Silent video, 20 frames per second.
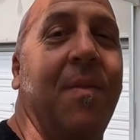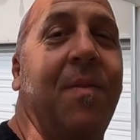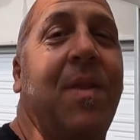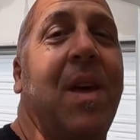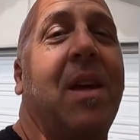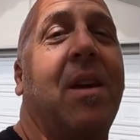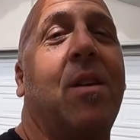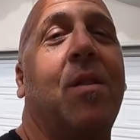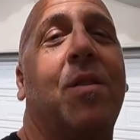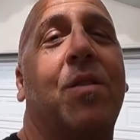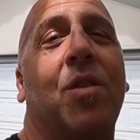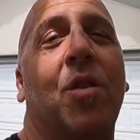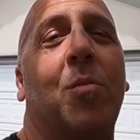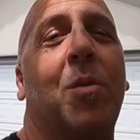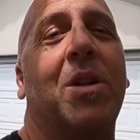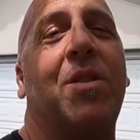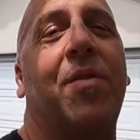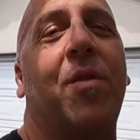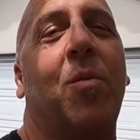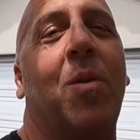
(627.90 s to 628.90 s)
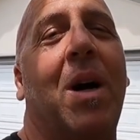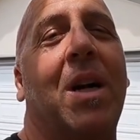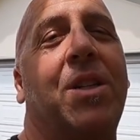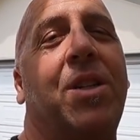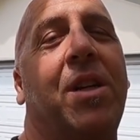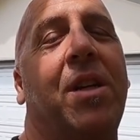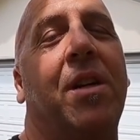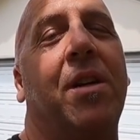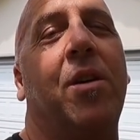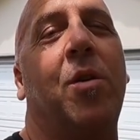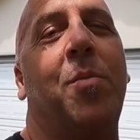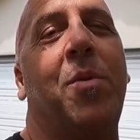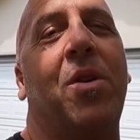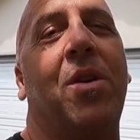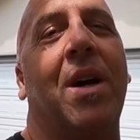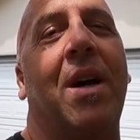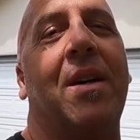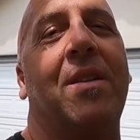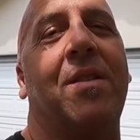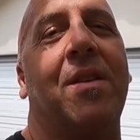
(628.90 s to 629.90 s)
Thank you so much for watching. I hope you
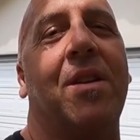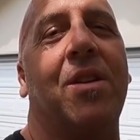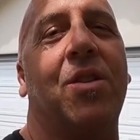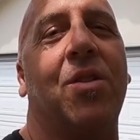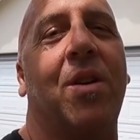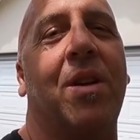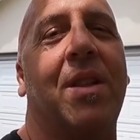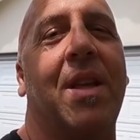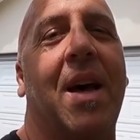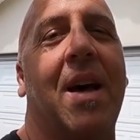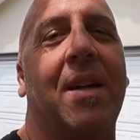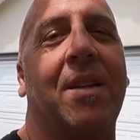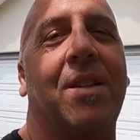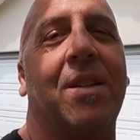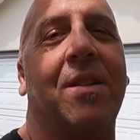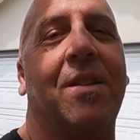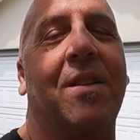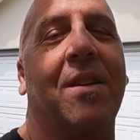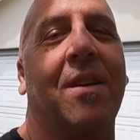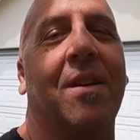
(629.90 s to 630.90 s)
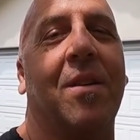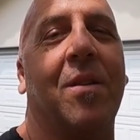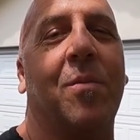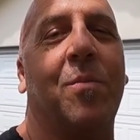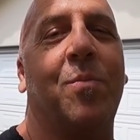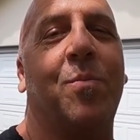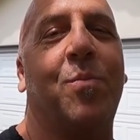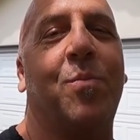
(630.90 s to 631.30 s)
guys enjoyed that. Just a